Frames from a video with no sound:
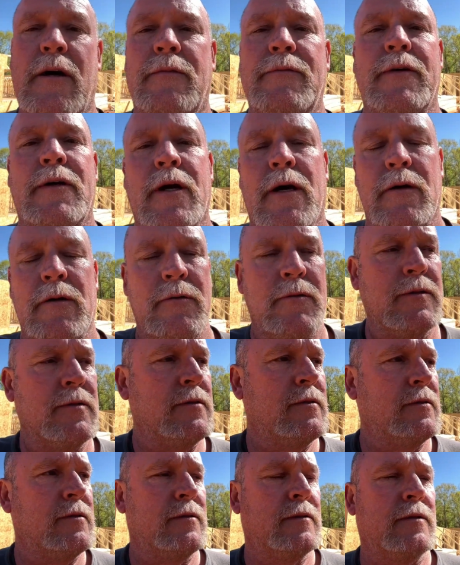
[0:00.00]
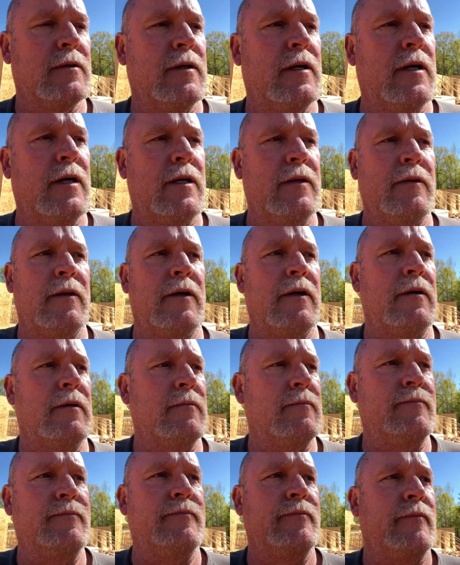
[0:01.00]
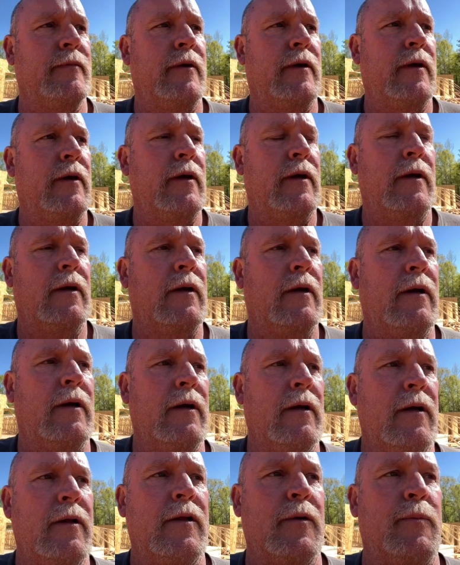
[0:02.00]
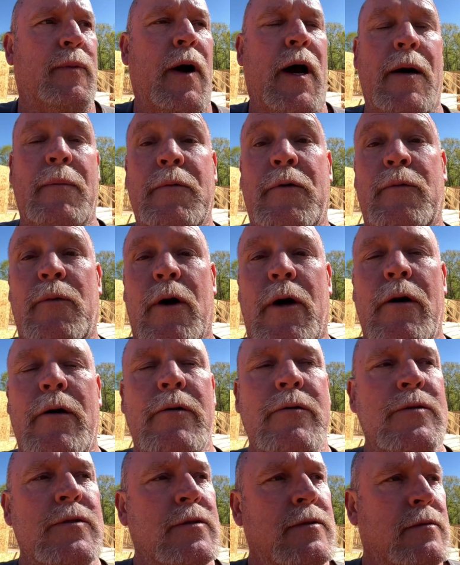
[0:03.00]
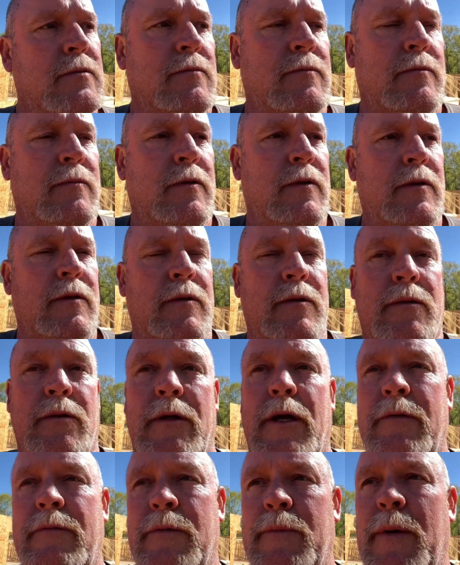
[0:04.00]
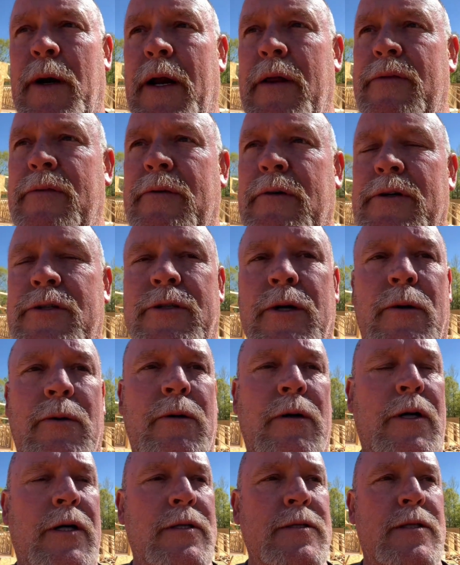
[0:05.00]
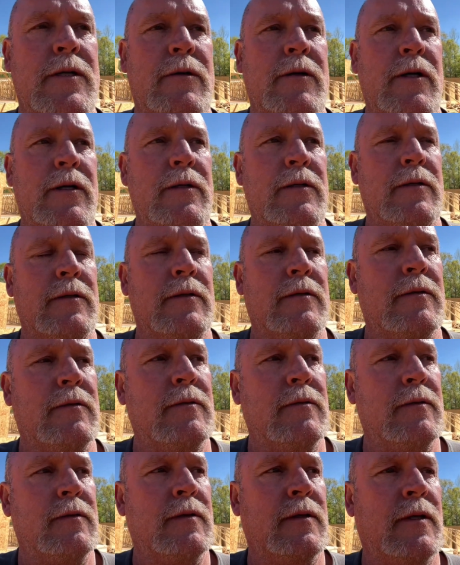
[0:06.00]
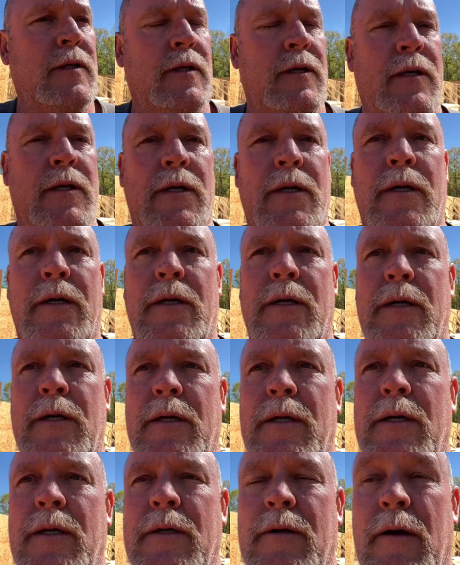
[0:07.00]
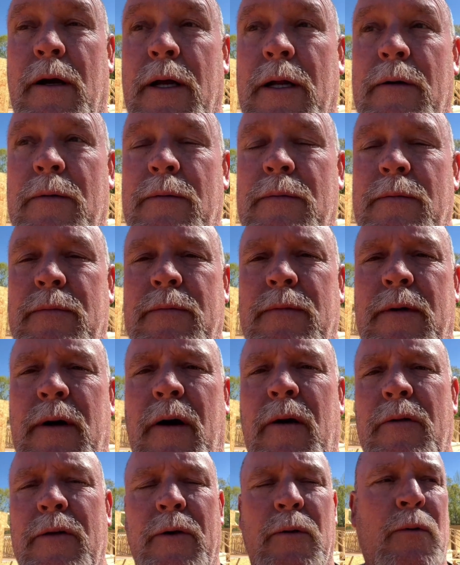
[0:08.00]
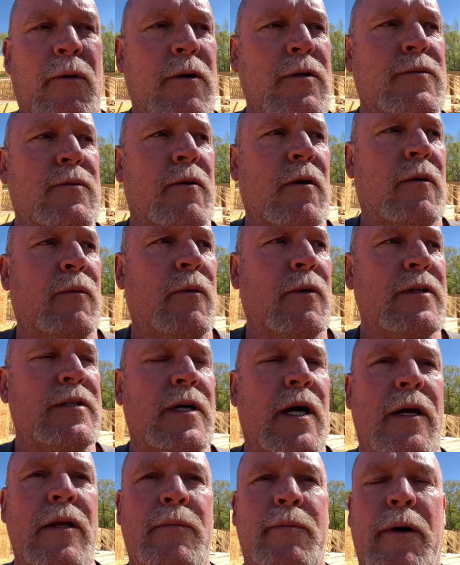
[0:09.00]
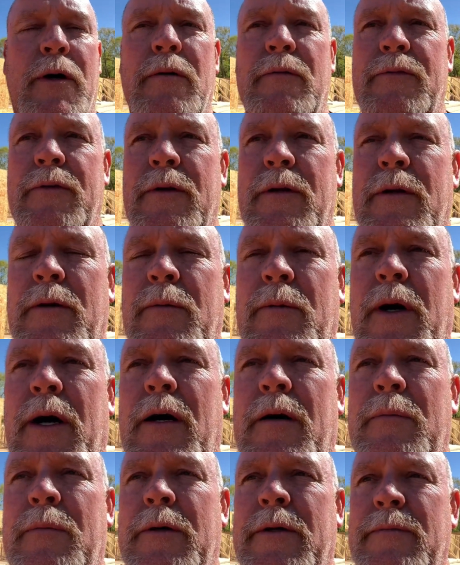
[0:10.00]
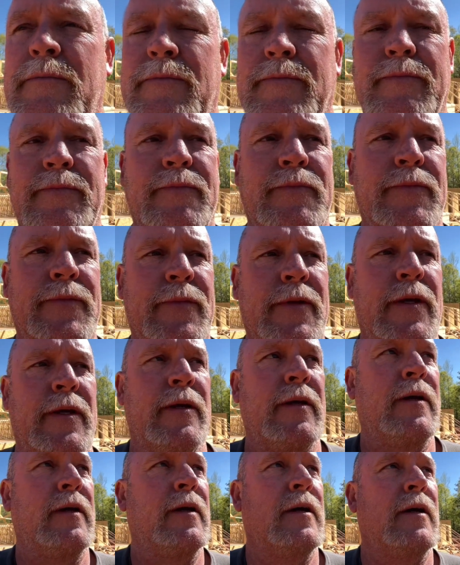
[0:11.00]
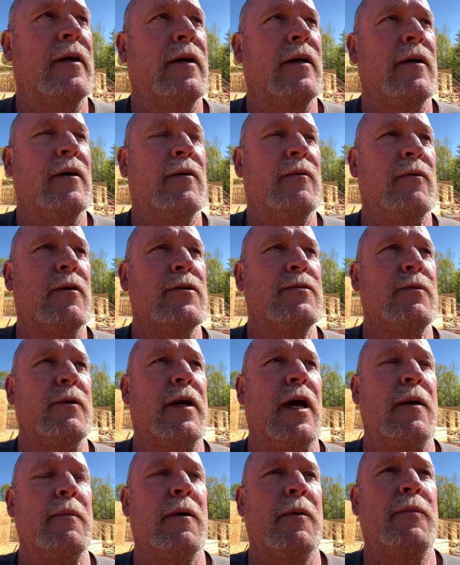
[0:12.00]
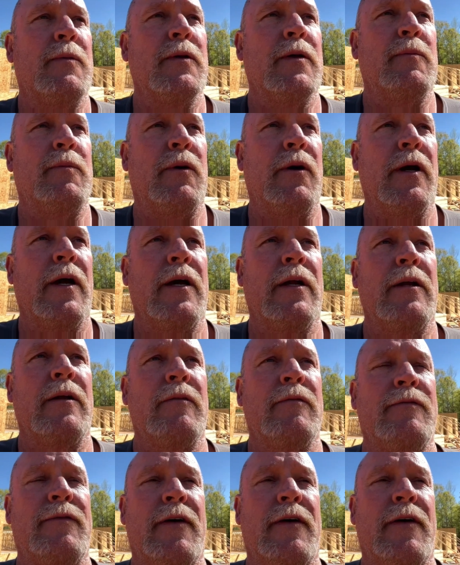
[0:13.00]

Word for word: off to Gunnells. They're, the problem arose. Everybody threw a shoulder into it. And granted, all the oars were on one side of the boat for a little while, but once we came up with a plan and